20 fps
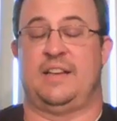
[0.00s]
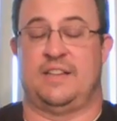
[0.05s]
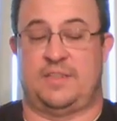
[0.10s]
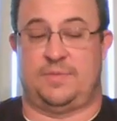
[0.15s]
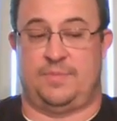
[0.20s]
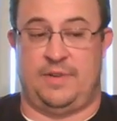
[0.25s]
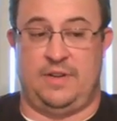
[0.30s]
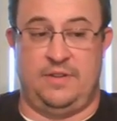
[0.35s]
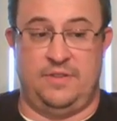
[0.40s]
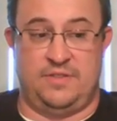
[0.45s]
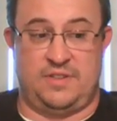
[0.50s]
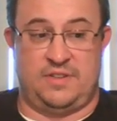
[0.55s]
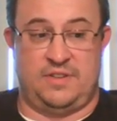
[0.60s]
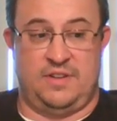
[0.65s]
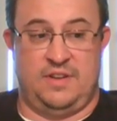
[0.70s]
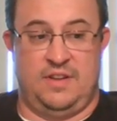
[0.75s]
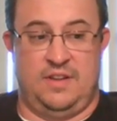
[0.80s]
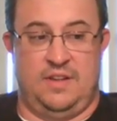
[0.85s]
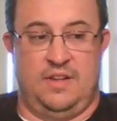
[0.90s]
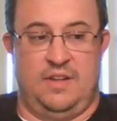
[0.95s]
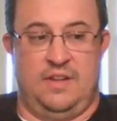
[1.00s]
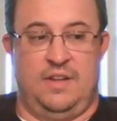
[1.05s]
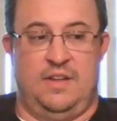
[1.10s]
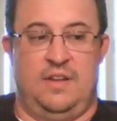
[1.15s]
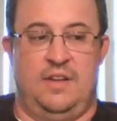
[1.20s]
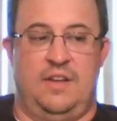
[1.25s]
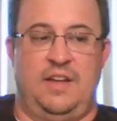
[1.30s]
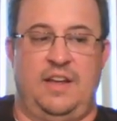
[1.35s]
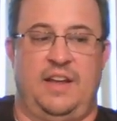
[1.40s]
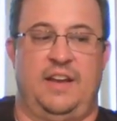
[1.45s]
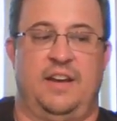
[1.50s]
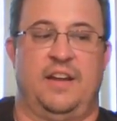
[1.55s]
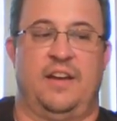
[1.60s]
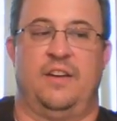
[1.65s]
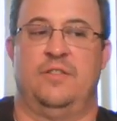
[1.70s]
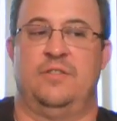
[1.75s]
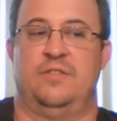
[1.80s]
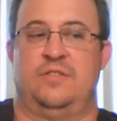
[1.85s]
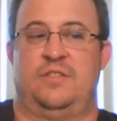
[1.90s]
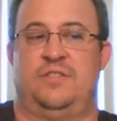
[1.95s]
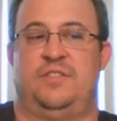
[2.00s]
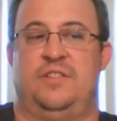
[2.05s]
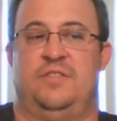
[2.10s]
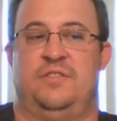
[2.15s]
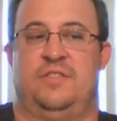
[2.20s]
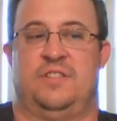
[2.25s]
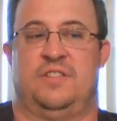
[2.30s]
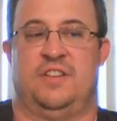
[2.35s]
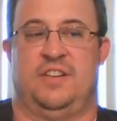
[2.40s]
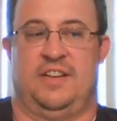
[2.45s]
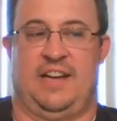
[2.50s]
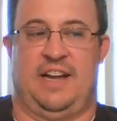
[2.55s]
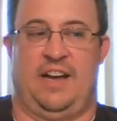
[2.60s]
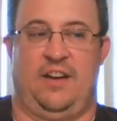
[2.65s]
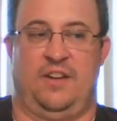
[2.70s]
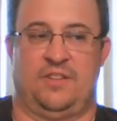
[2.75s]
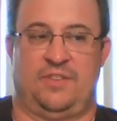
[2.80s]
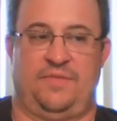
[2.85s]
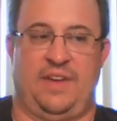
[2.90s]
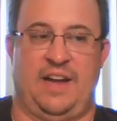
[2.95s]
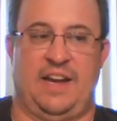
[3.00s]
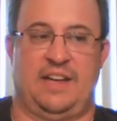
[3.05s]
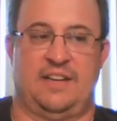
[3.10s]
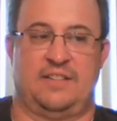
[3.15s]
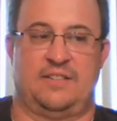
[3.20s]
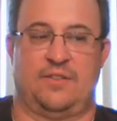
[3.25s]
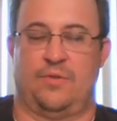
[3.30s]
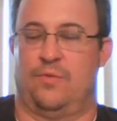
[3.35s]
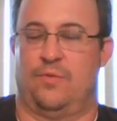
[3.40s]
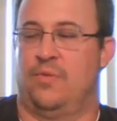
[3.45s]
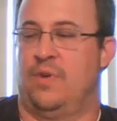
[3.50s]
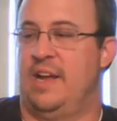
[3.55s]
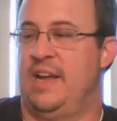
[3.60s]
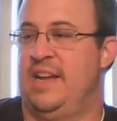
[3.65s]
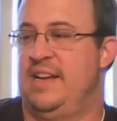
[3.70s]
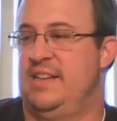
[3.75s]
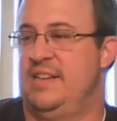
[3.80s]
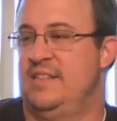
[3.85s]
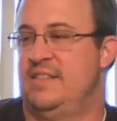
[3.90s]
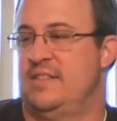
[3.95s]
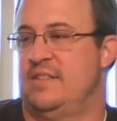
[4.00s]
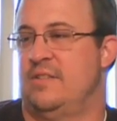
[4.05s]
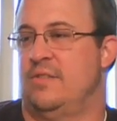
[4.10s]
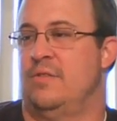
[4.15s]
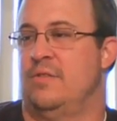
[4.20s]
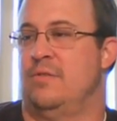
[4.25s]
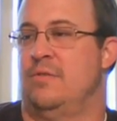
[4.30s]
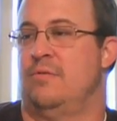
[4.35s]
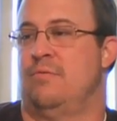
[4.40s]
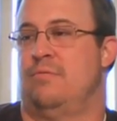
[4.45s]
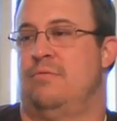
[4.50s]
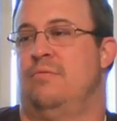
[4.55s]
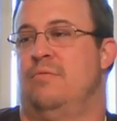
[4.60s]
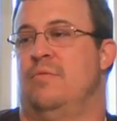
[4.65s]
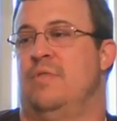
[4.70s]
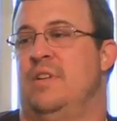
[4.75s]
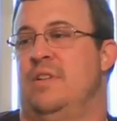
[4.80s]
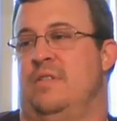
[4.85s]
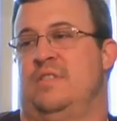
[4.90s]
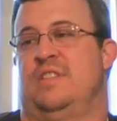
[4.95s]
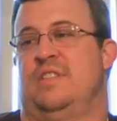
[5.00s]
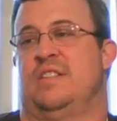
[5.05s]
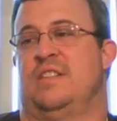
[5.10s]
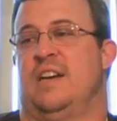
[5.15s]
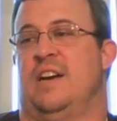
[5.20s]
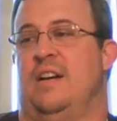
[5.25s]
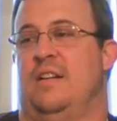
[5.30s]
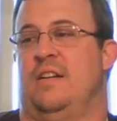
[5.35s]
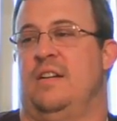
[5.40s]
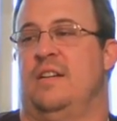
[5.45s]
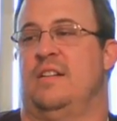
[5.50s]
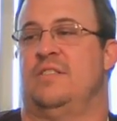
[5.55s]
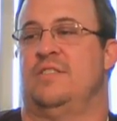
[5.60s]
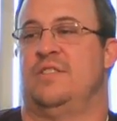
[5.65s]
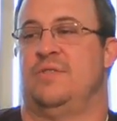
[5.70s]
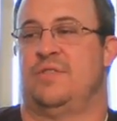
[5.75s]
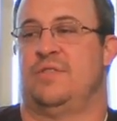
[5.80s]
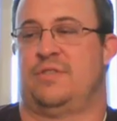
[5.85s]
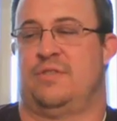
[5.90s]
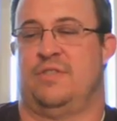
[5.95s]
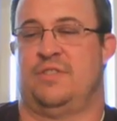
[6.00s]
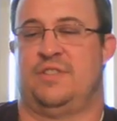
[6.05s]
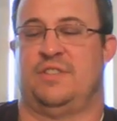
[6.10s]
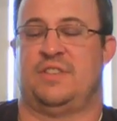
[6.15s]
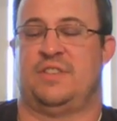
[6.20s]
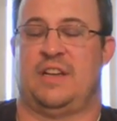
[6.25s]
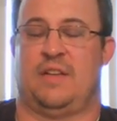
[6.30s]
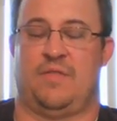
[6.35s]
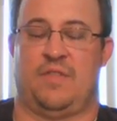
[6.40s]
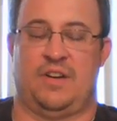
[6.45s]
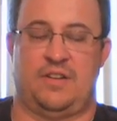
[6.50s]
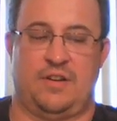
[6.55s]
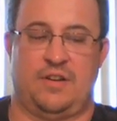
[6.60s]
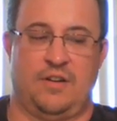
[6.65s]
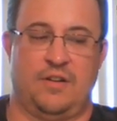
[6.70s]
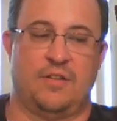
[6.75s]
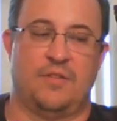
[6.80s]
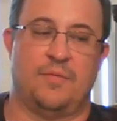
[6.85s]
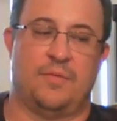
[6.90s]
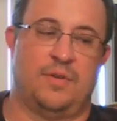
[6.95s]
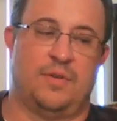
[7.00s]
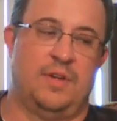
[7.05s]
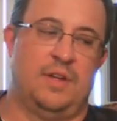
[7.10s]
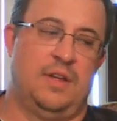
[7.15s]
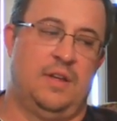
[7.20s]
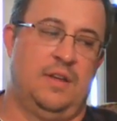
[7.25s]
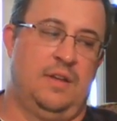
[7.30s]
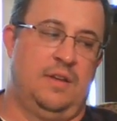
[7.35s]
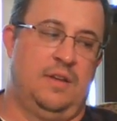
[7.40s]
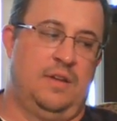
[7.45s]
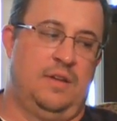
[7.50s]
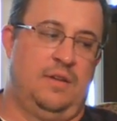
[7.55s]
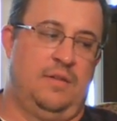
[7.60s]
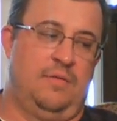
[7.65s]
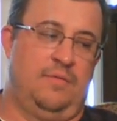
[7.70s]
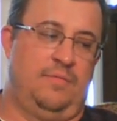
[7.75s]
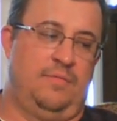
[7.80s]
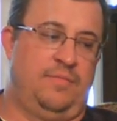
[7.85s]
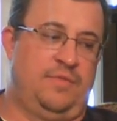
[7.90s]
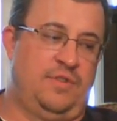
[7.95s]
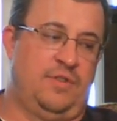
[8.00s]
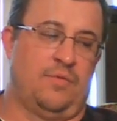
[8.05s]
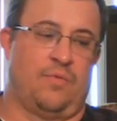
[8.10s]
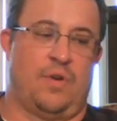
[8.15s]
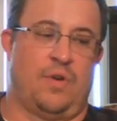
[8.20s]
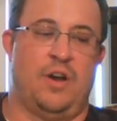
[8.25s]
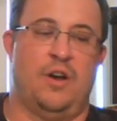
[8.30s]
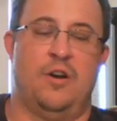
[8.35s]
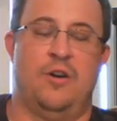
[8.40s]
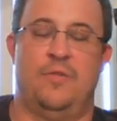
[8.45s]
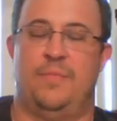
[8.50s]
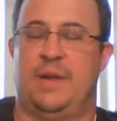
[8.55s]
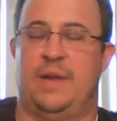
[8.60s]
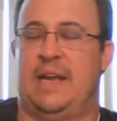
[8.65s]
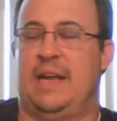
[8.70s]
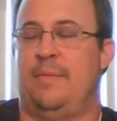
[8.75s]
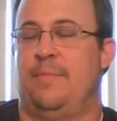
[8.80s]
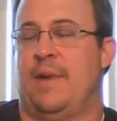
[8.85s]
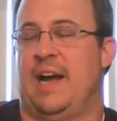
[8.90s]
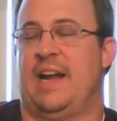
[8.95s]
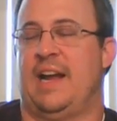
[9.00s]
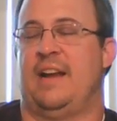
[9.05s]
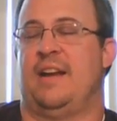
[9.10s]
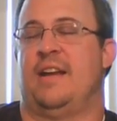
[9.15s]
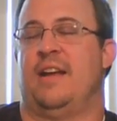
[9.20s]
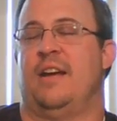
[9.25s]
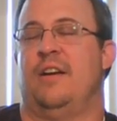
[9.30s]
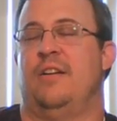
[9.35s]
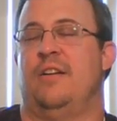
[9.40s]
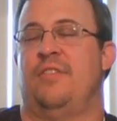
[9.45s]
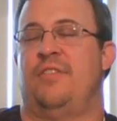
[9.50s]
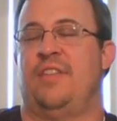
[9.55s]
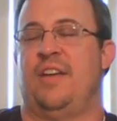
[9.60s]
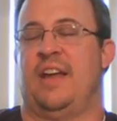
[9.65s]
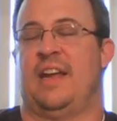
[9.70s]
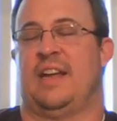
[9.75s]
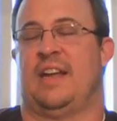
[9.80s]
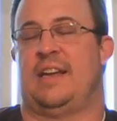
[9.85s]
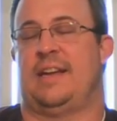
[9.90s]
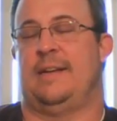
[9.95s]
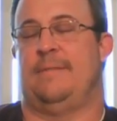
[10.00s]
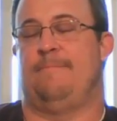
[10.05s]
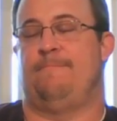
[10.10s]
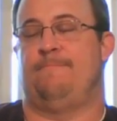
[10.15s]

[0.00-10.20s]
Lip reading: disputes. He knows Jews and Gentiles fight in certain ways. So when Jewish Christians have returned to Rome, he might think,